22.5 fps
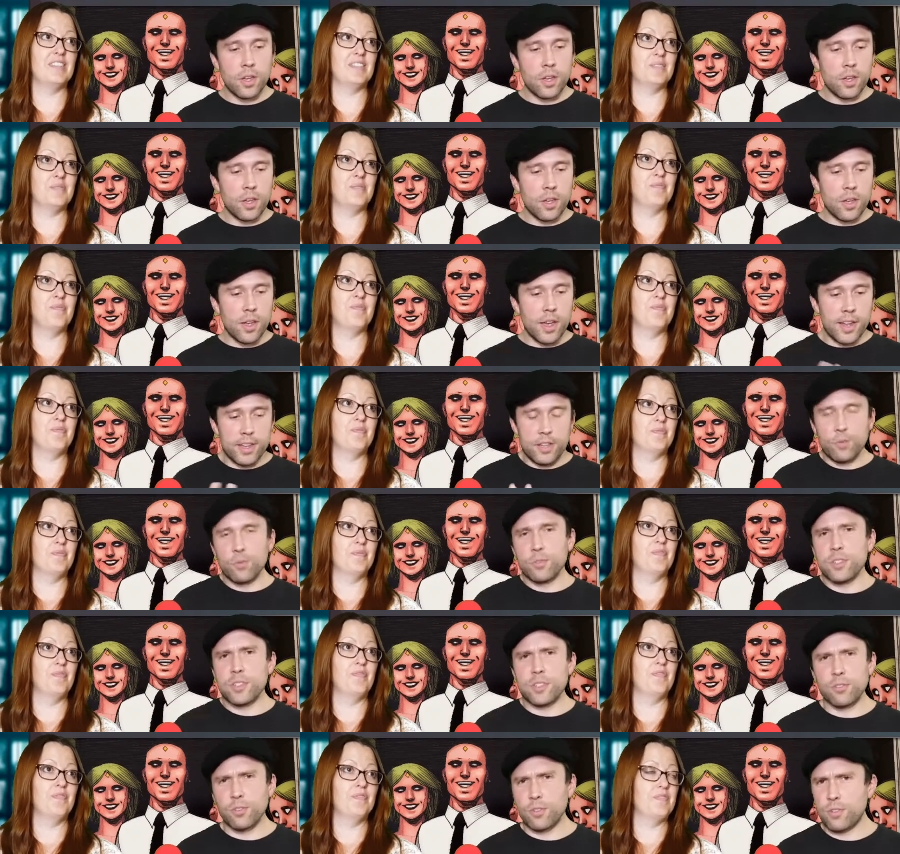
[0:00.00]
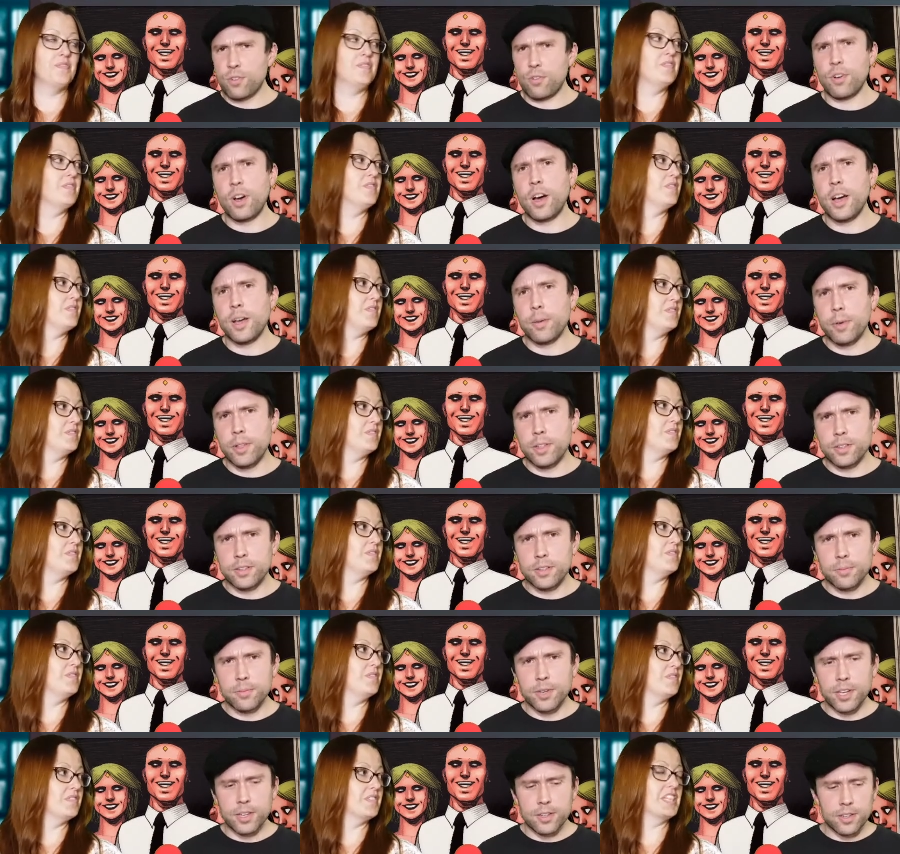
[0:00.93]
Speaker 1: yep. and you would still cry by the
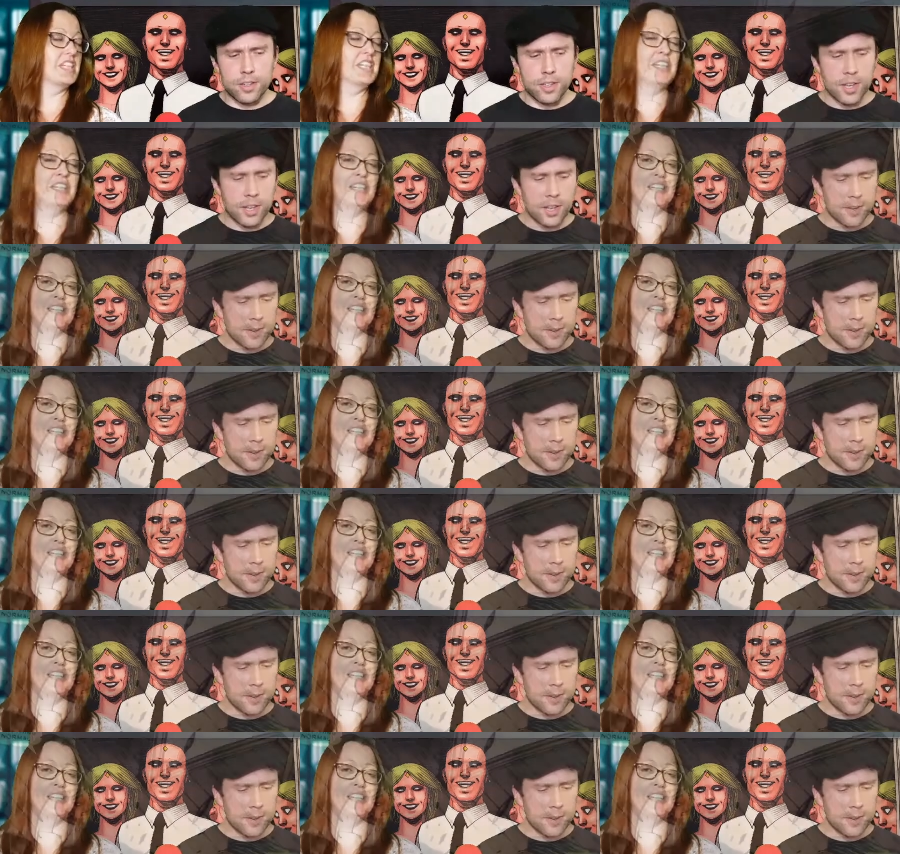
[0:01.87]
time you get to the